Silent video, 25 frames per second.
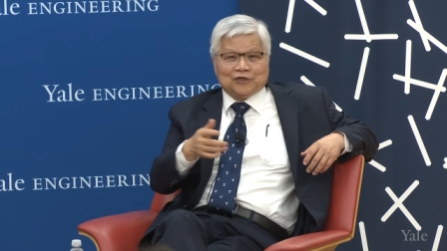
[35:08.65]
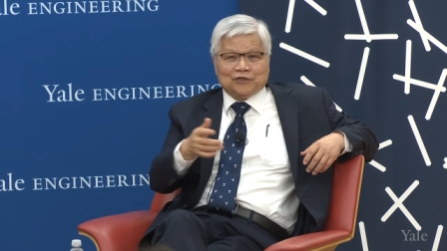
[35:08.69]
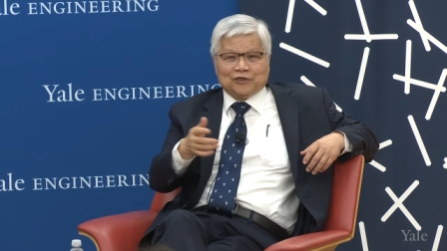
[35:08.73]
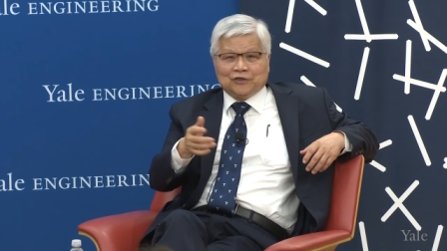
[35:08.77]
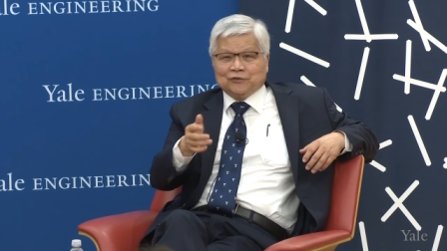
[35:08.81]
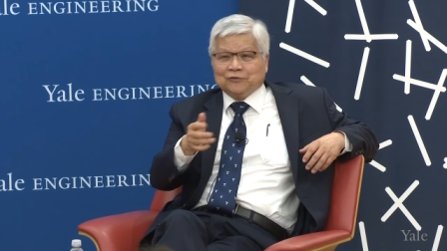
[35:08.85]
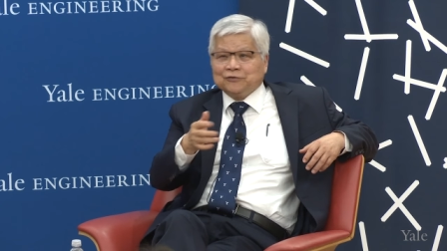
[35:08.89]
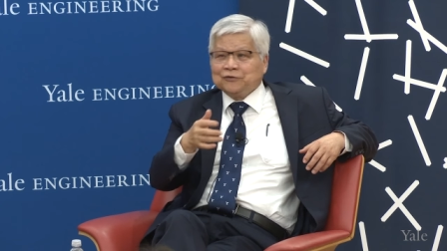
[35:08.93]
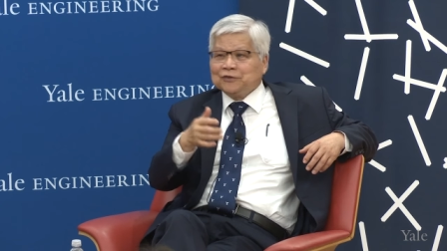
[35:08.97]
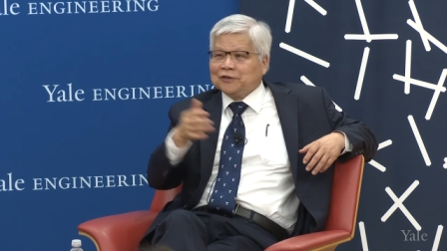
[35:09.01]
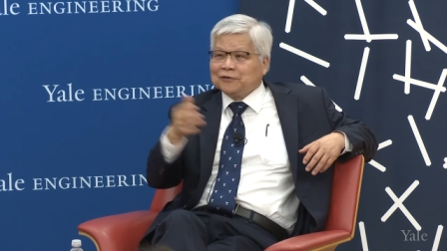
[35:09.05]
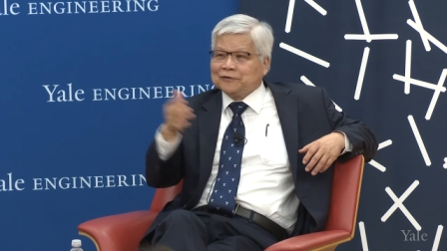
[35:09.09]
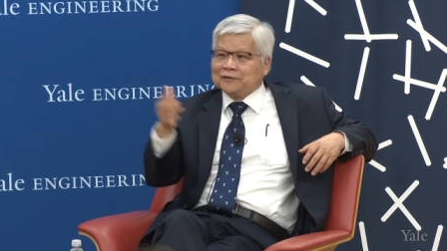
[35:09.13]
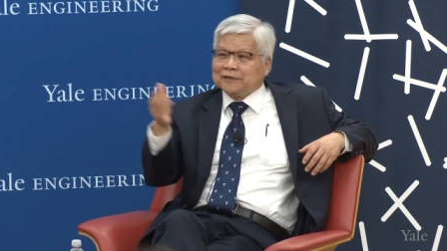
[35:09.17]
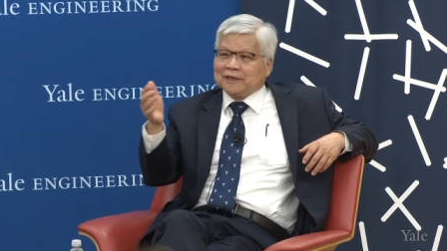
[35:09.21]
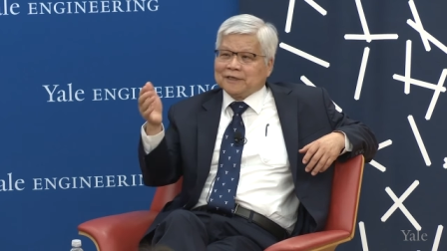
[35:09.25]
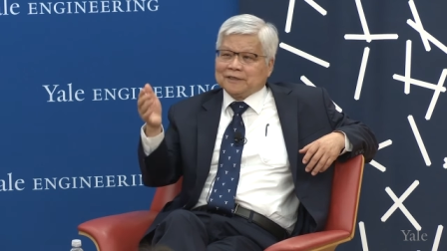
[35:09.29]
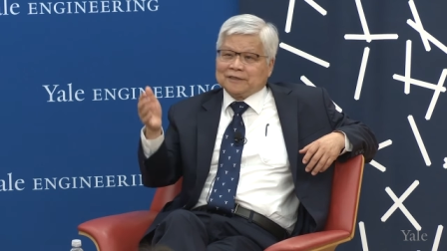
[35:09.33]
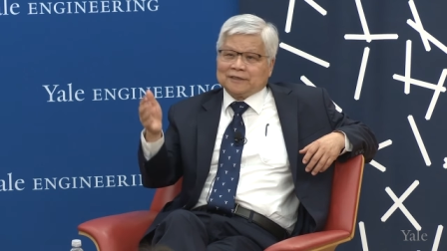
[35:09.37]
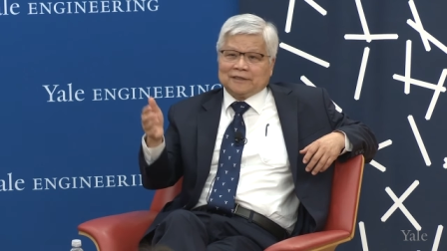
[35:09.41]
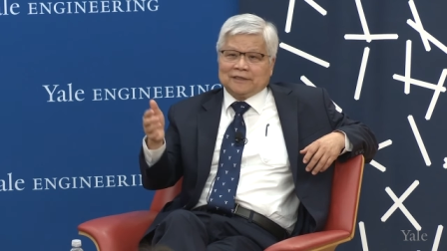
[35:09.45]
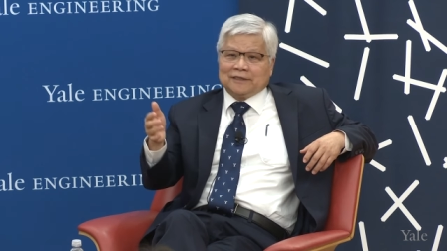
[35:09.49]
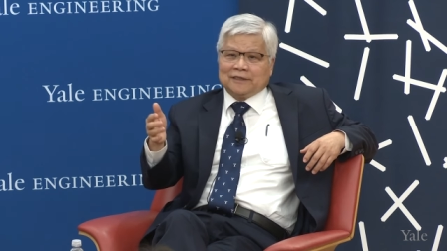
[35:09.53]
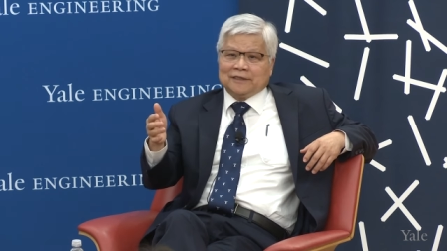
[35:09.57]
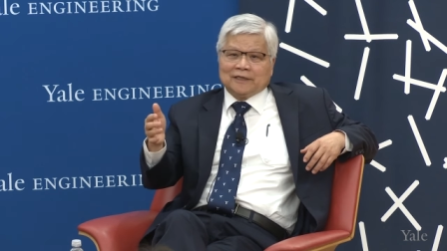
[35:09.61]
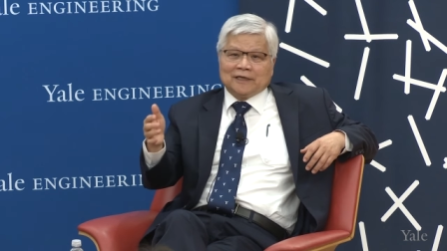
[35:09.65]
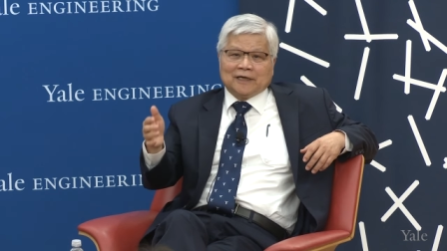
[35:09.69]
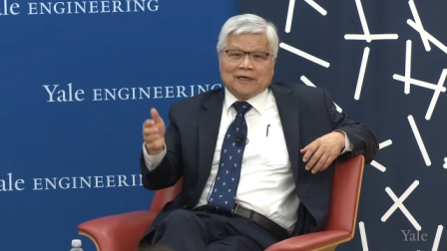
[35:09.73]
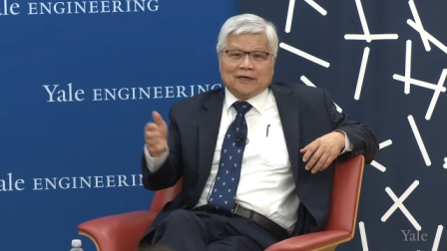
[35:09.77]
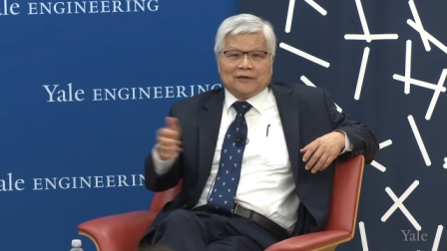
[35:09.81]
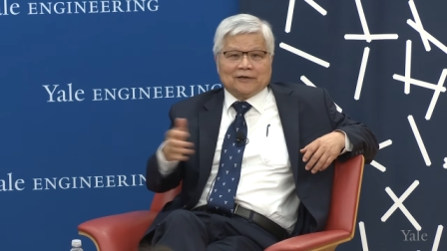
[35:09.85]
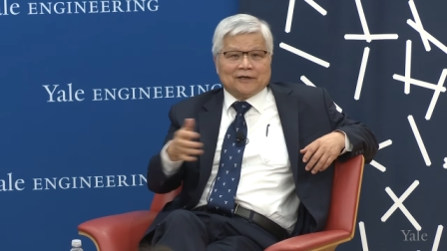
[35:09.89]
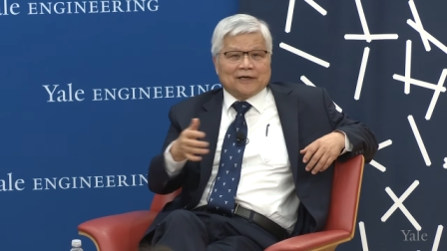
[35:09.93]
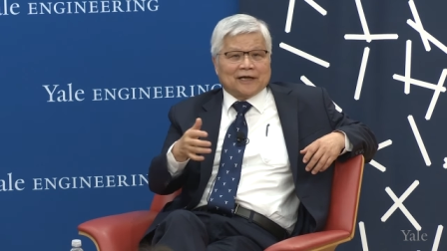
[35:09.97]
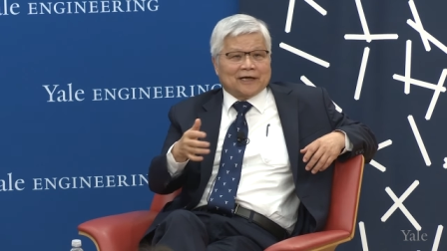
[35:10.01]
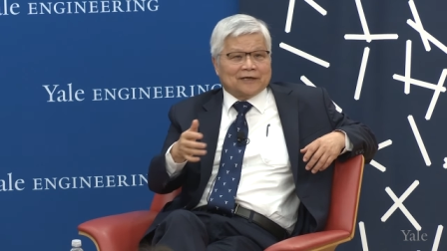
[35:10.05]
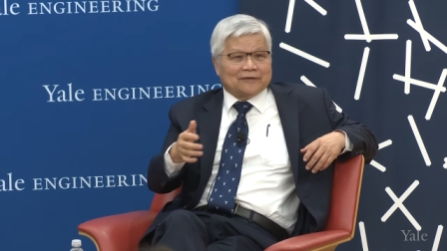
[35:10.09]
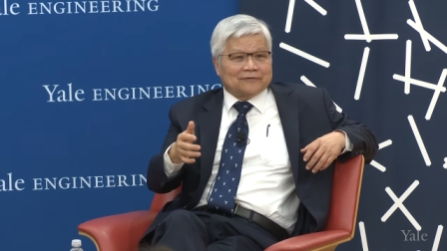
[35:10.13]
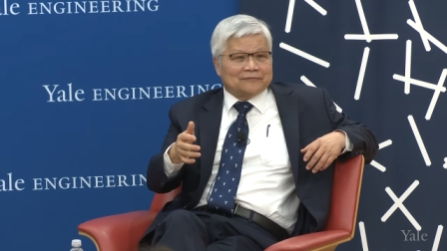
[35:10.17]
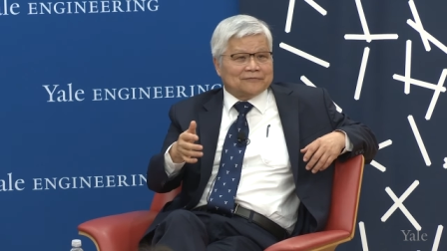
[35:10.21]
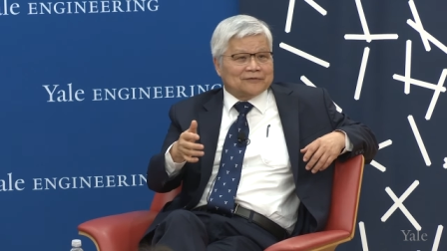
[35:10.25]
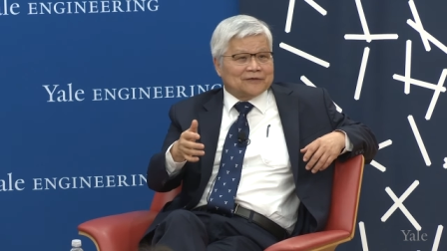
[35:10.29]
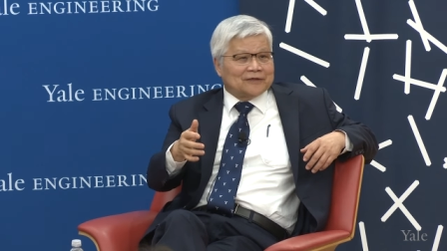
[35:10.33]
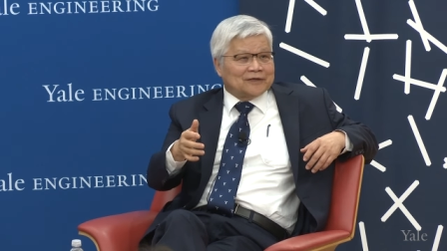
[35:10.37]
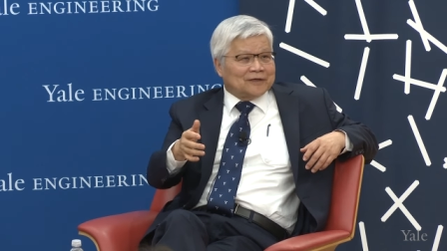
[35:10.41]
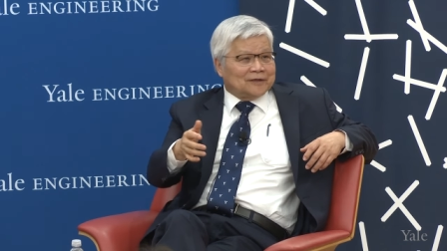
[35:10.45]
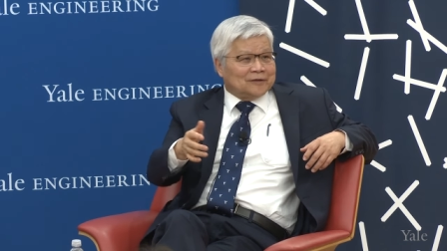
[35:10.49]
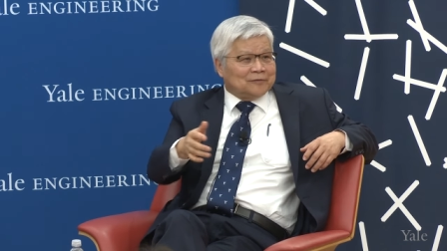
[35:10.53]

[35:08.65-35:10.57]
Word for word: do you know that in our life,